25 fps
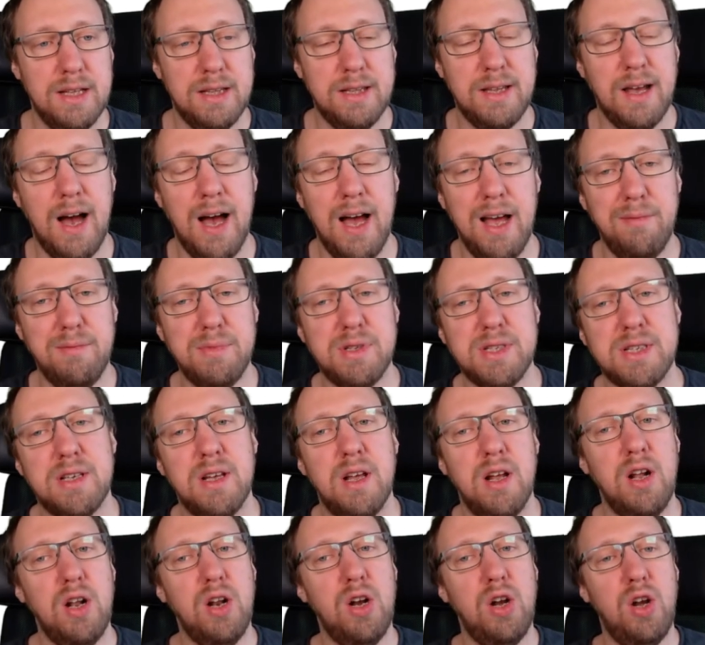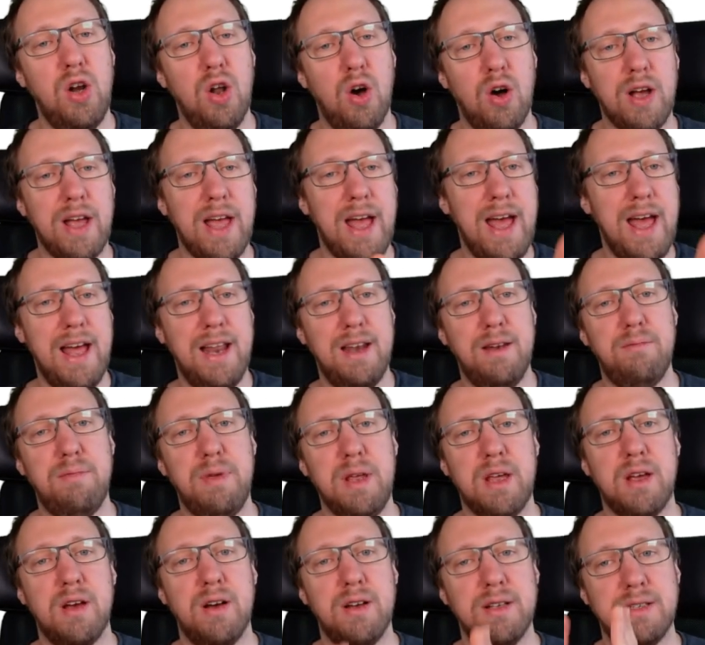times log n,
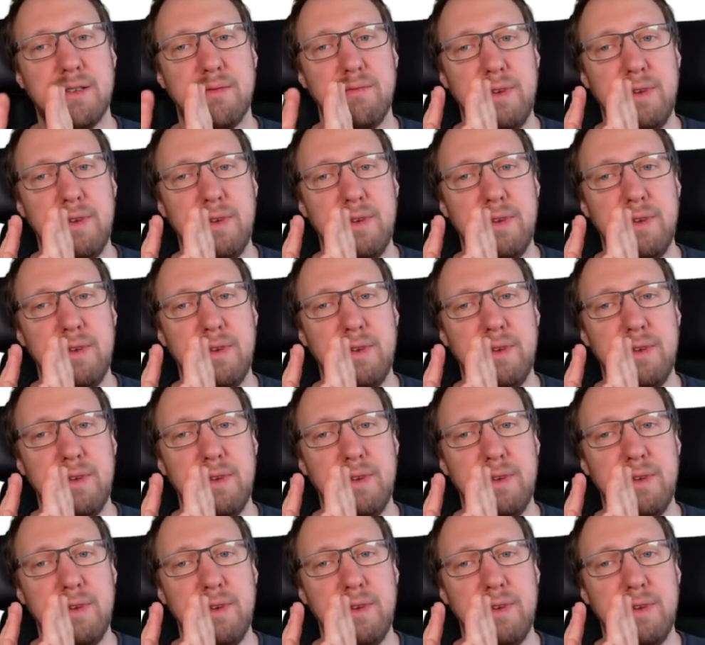because